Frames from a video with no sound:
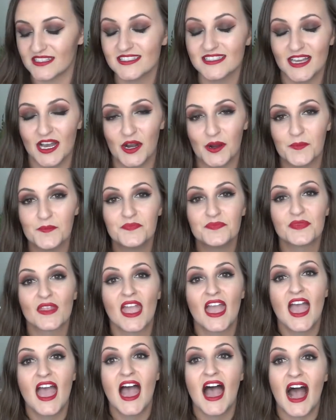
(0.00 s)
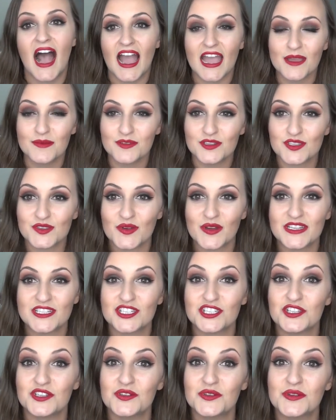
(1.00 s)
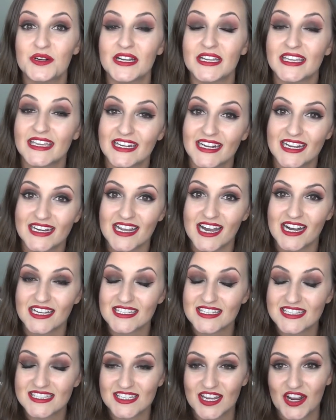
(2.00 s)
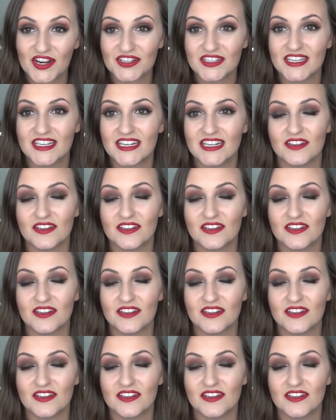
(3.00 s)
So I am just going to get on started.